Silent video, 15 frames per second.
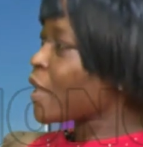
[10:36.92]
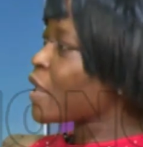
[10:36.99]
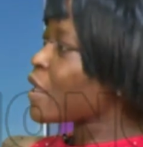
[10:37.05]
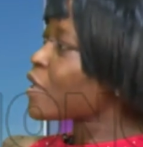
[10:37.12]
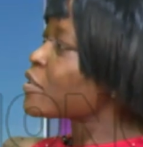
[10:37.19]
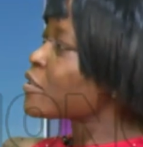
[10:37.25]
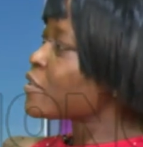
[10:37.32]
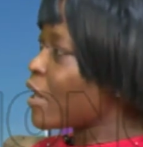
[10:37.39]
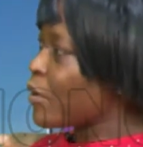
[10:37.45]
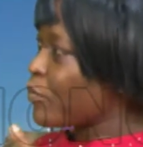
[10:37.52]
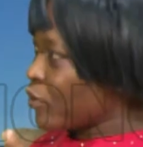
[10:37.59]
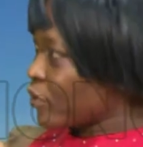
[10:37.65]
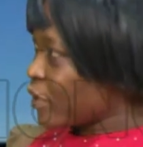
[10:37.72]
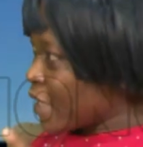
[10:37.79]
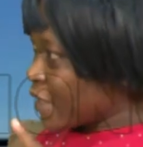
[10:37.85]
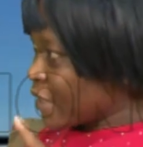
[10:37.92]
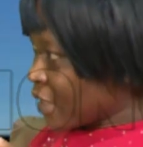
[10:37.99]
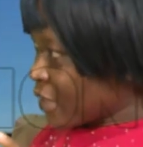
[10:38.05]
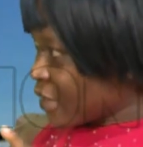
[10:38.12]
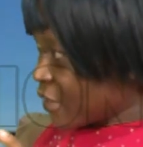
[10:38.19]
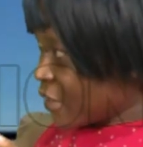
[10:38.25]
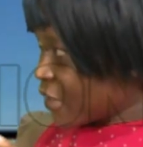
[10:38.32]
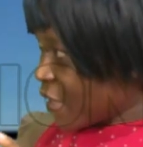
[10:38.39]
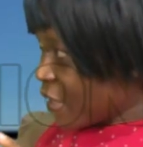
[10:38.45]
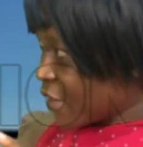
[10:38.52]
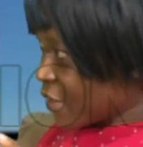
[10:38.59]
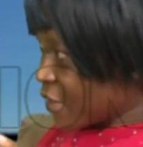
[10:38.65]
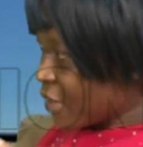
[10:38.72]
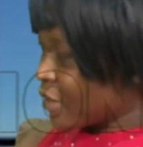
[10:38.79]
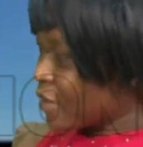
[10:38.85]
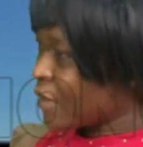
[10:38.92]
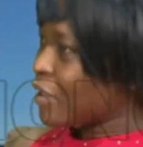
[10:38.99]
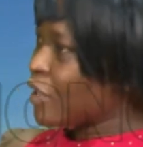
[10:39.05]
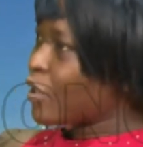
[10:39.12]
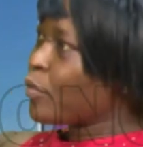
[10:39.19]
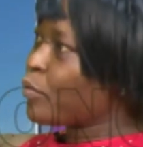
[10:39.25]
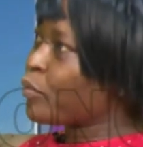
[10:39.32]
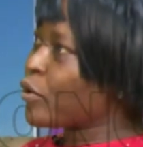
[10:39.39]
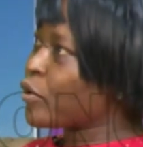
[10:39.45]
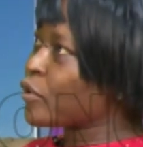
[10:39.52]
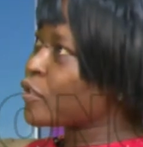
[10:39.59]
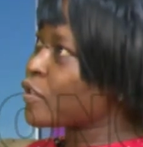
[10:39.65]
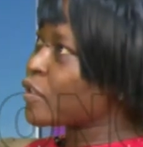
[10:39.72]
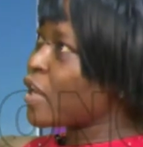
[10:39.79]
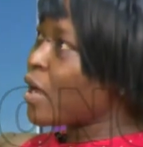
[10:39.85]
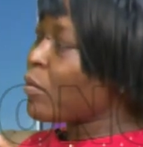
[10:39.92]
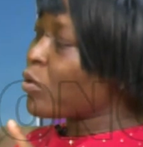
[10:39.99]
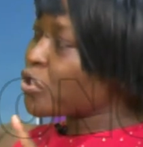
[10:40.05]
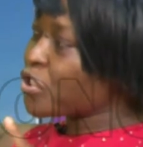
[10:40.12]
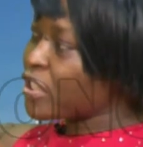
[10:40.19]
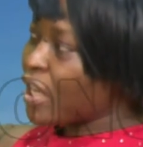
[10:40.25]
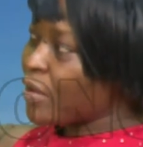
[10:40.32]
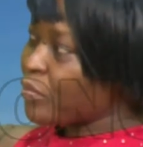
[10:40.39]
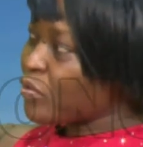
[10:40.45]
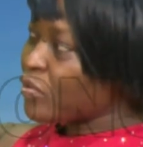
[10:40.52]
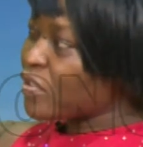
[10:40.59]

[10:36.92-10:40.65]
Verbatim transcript: and sisters. They are brothers and sisters. But emotional abuse